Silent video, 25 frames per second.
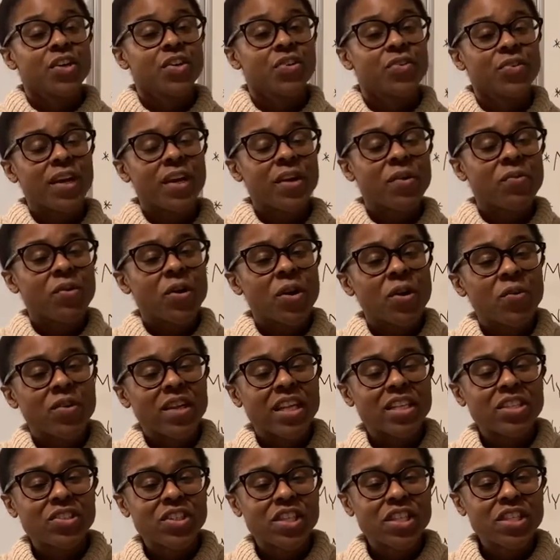Great work.
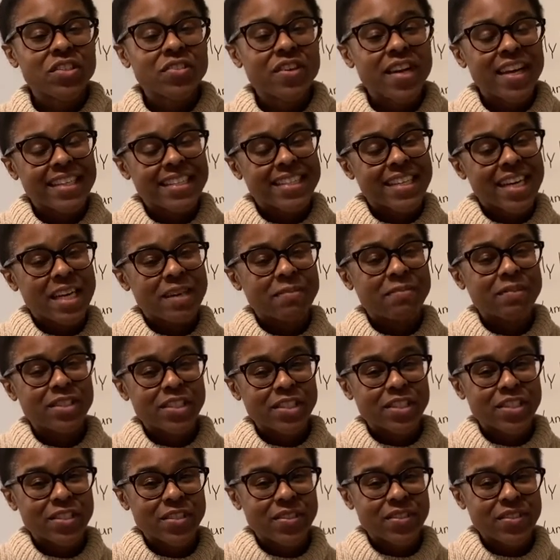Well, I trust you had time to
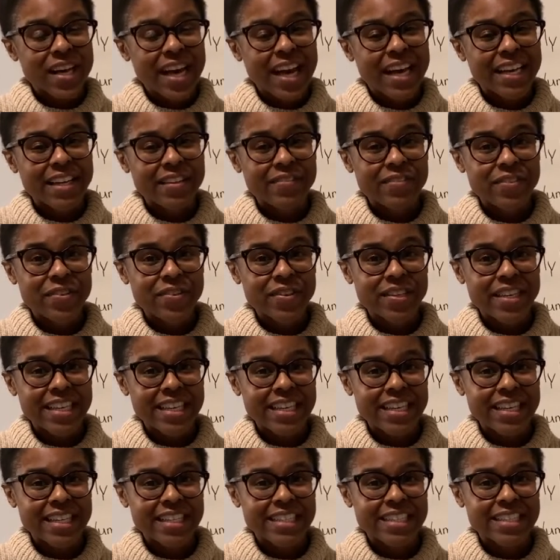do that if you
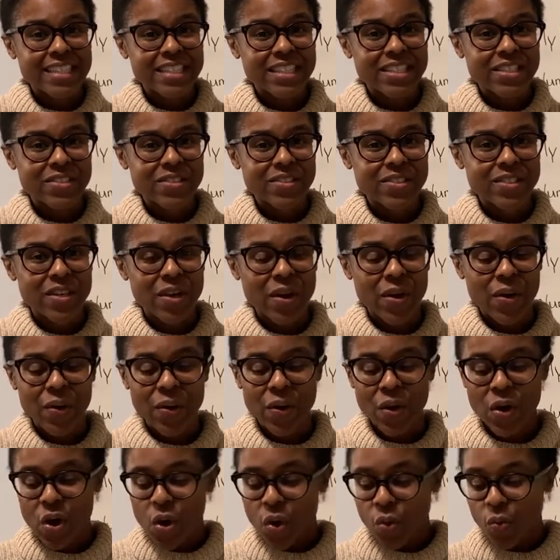needed to do
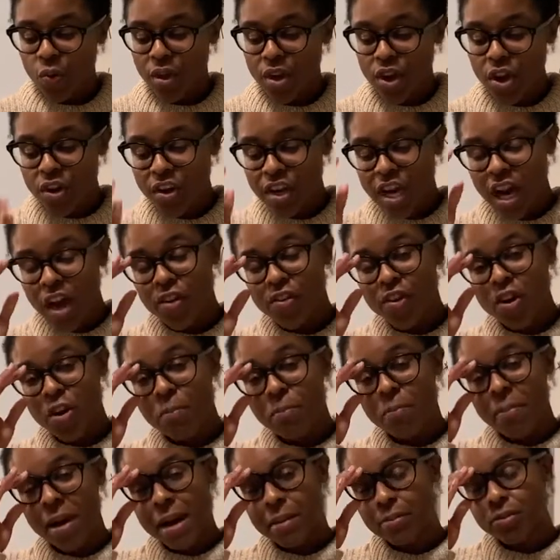so. We are now in our
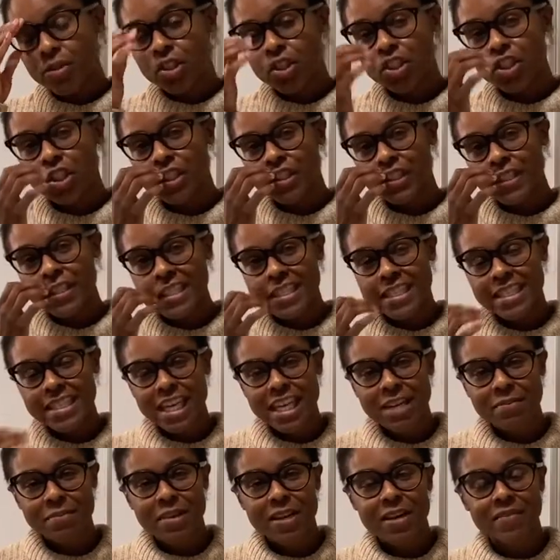Bible journey
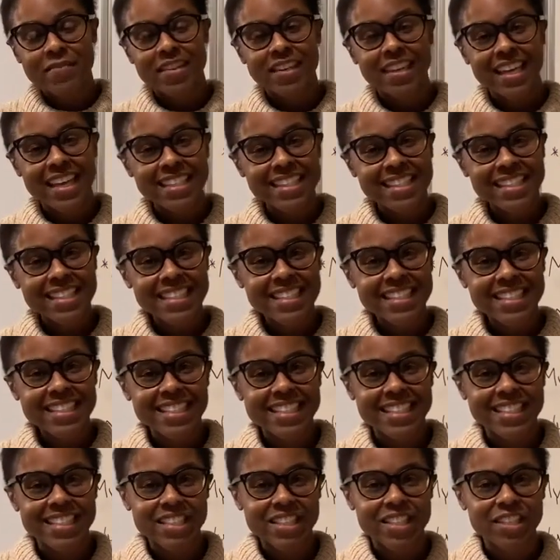segment of the lesson.
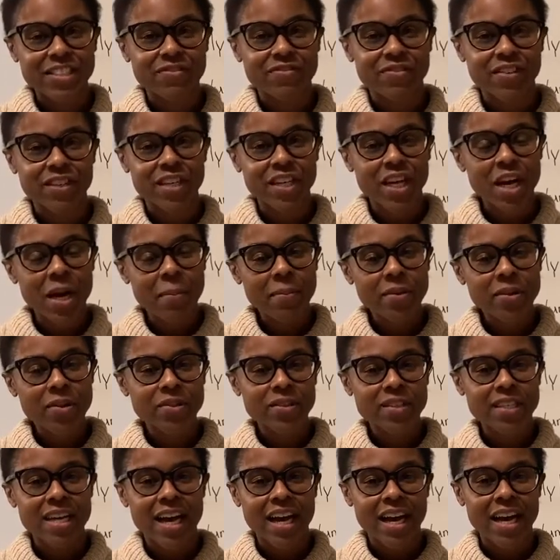It's a
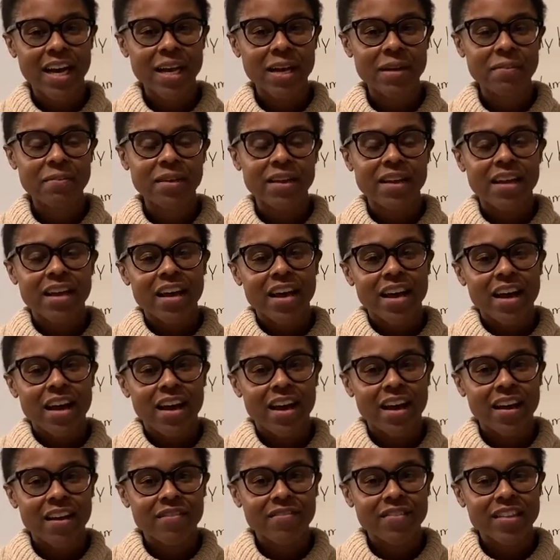phenomenal time
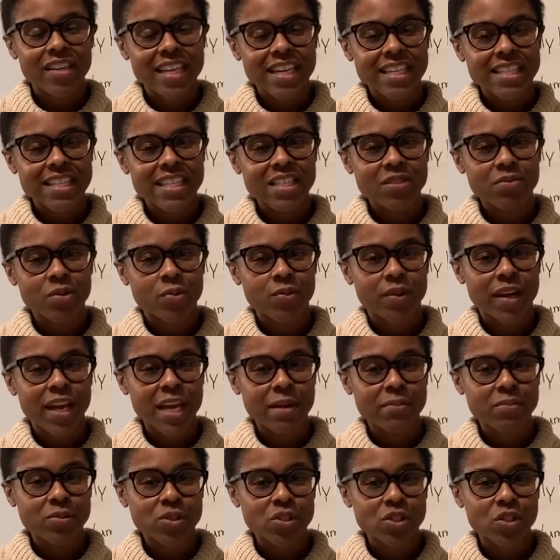of the lesson where we're
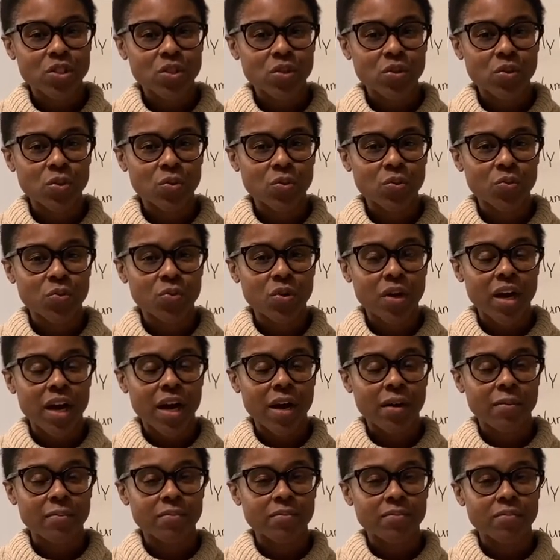able to
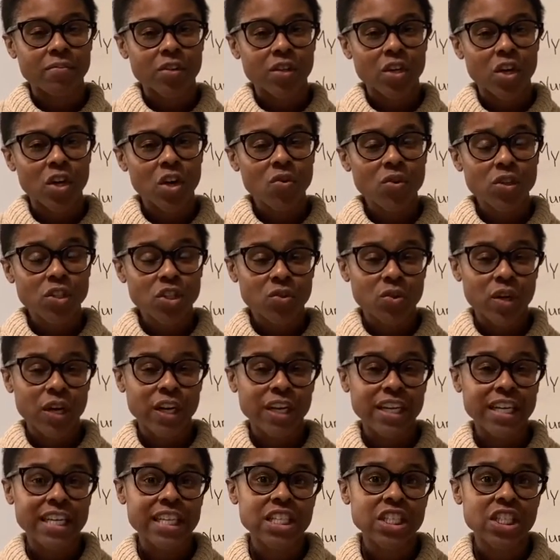um, go into our
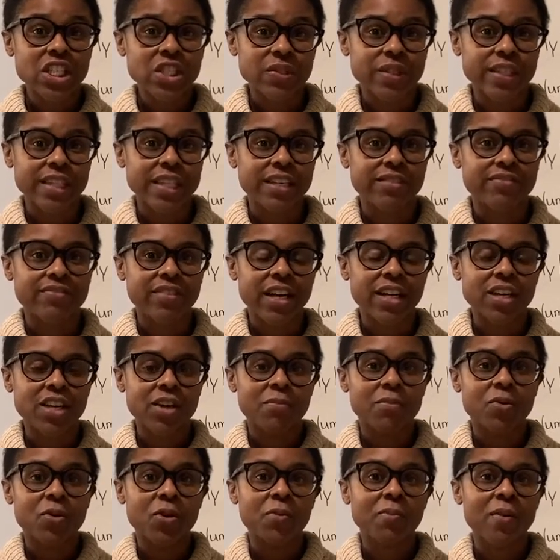history and find out
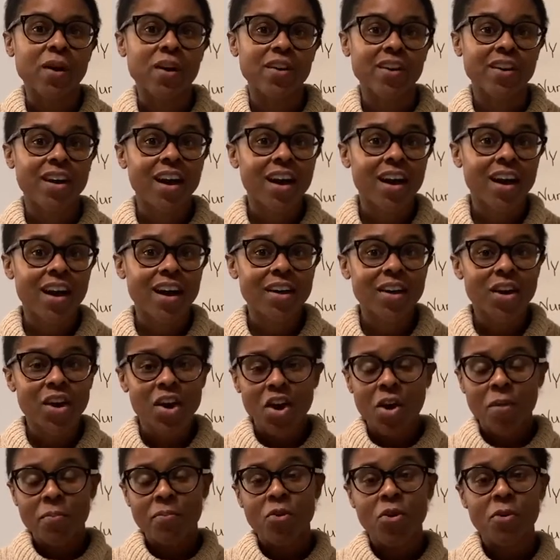more about God,
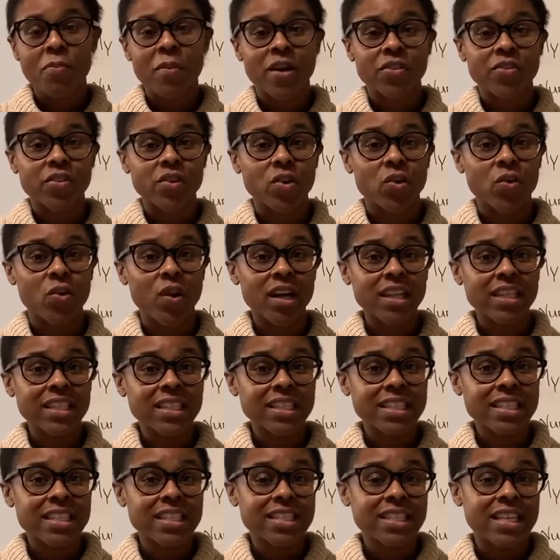more about the
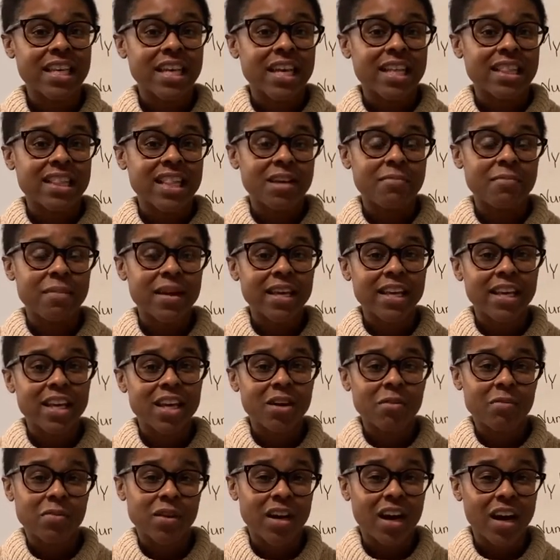qualities that make
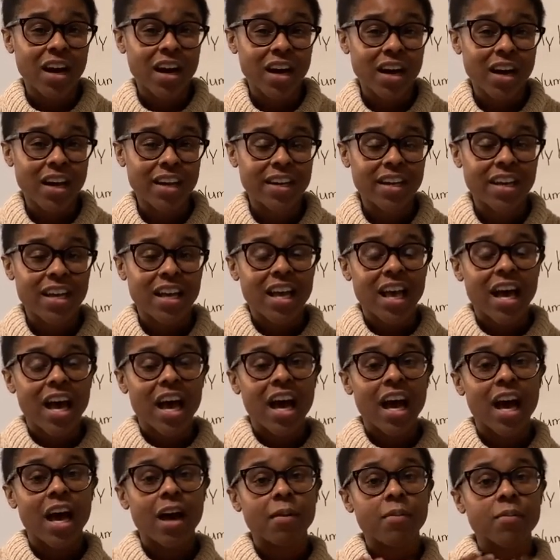him God,
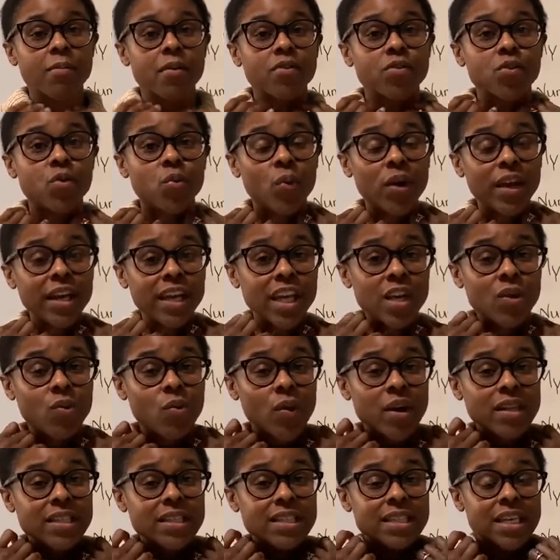uh, the way he
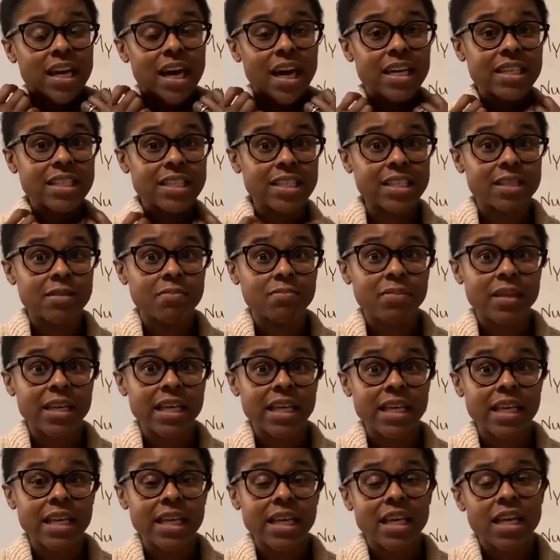wants us to
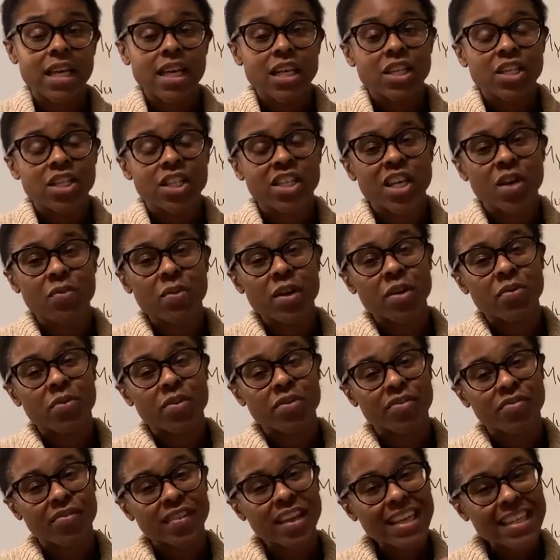be so that we can
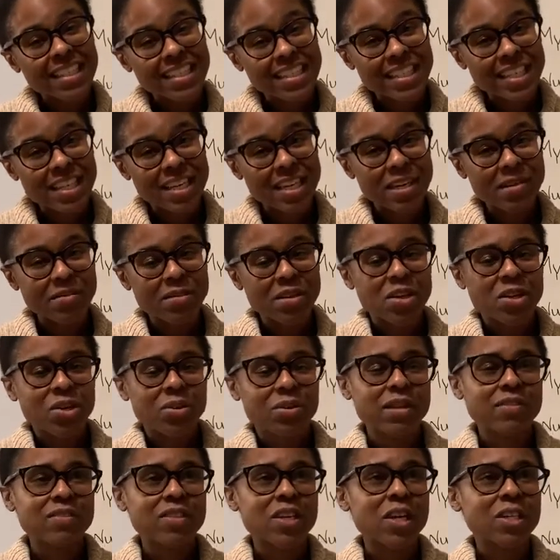reflect him.
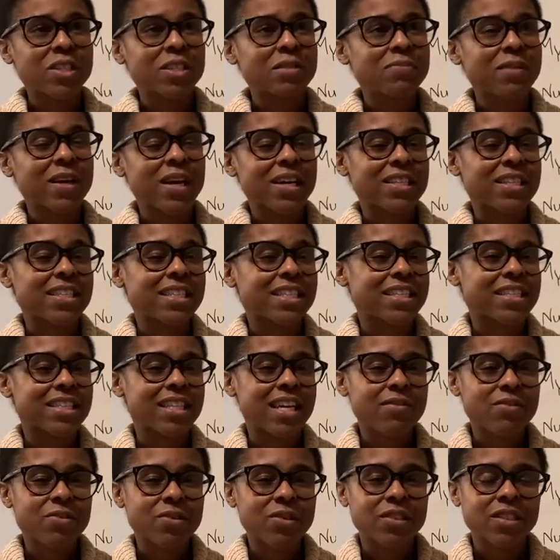We've talked about
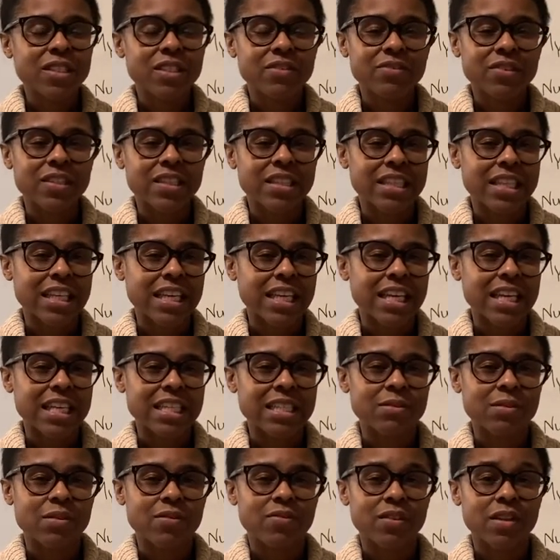several different things.
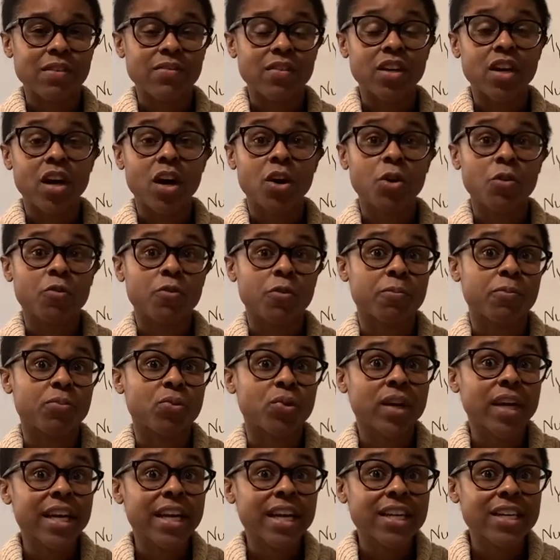We've even gone over
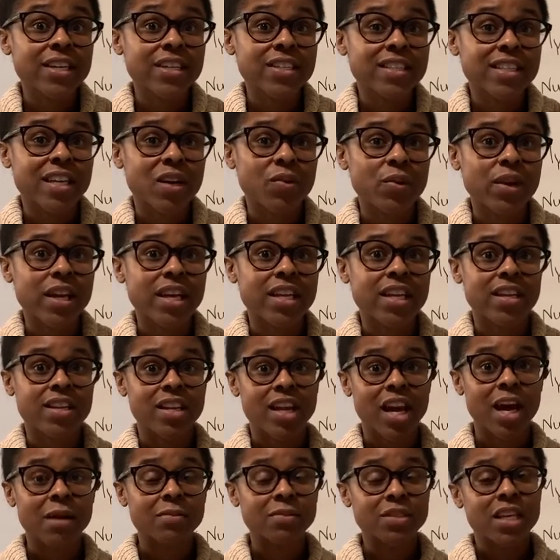prayers that we can
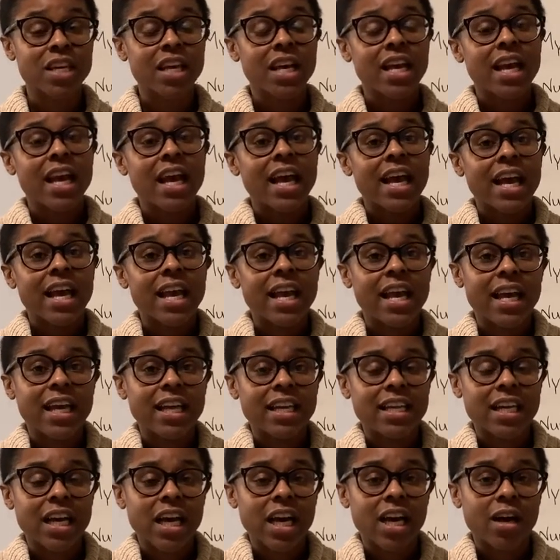adopt
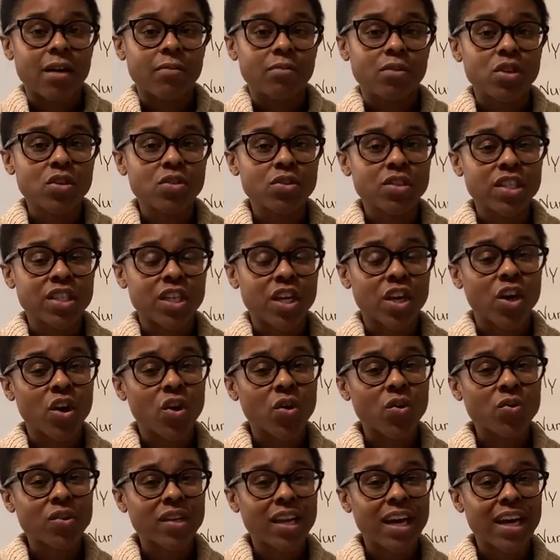and um, use in our
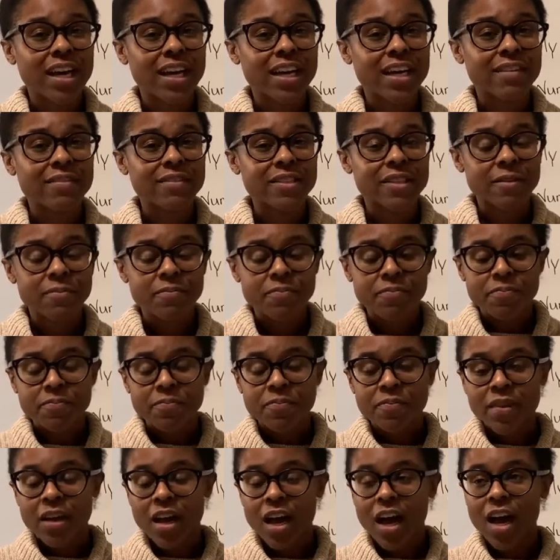own lives.
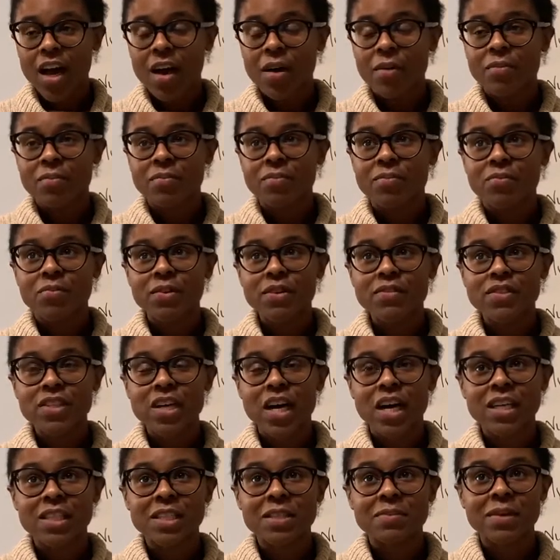Um, we've
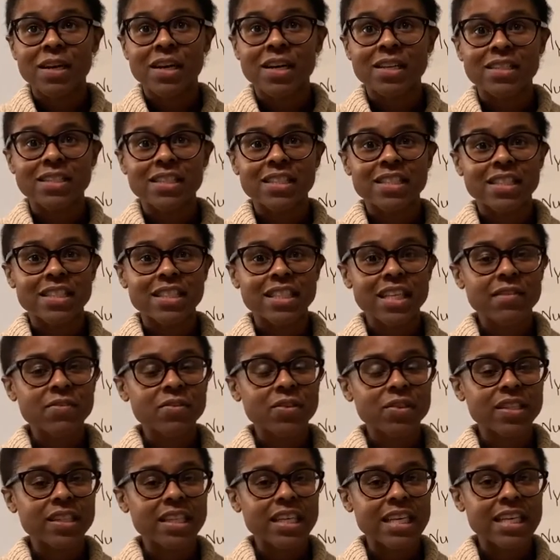talked about
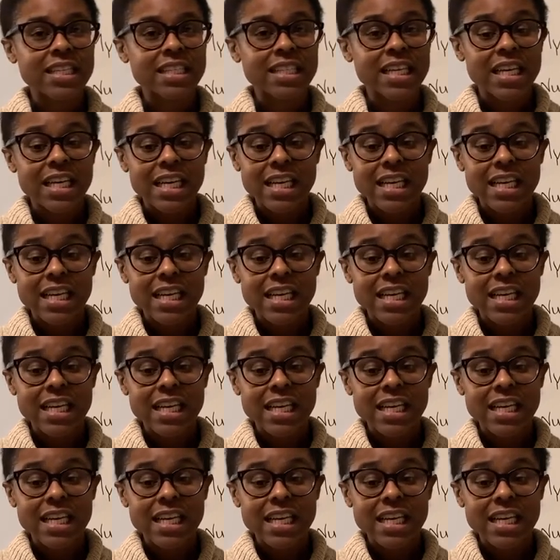several things.